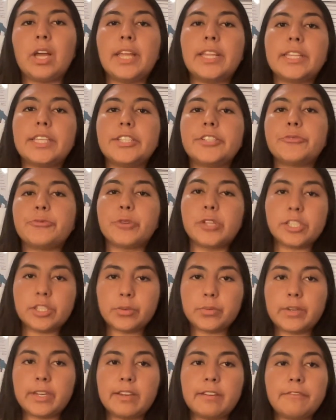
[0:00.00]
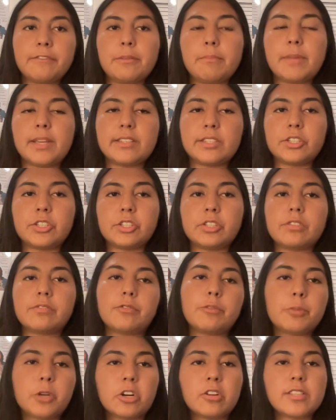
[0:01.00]
at least once a week for messages
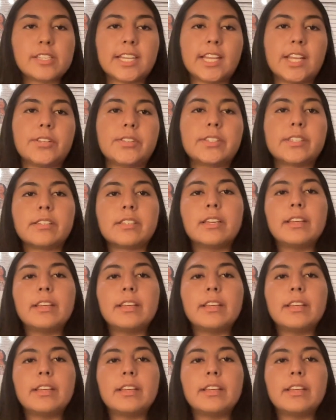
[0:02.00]
from Girl Scouts.